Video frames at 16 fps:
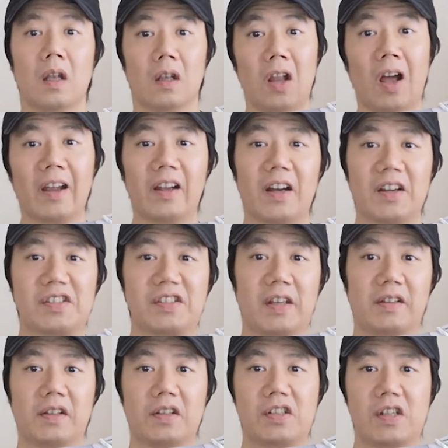Like I
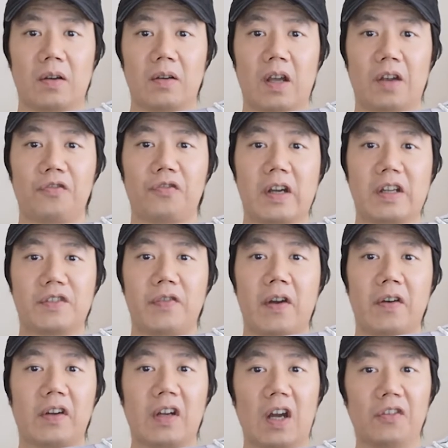said, the Gel Lyte III is
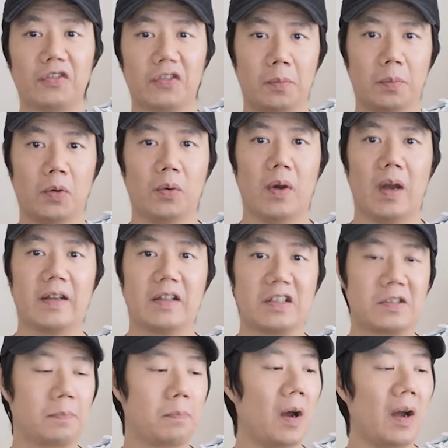very comfortable, and
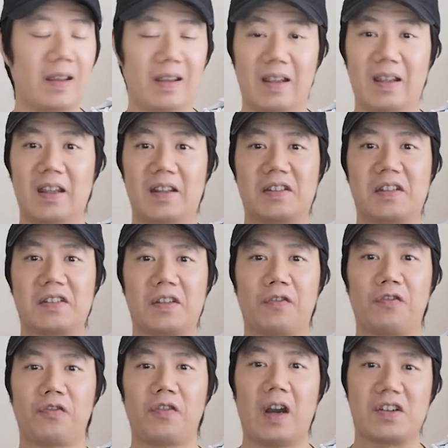despite it is a
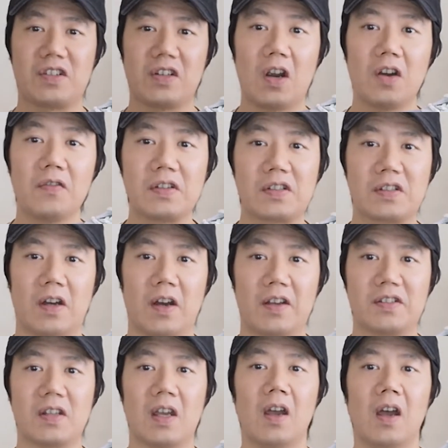fraction
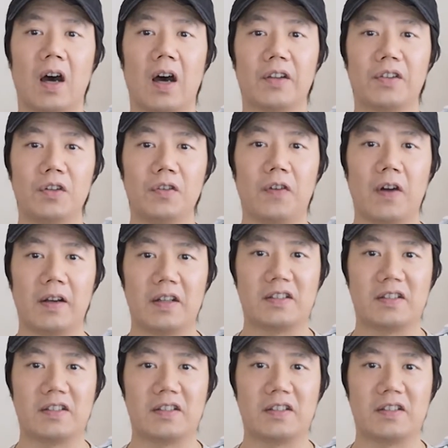oversized, I do find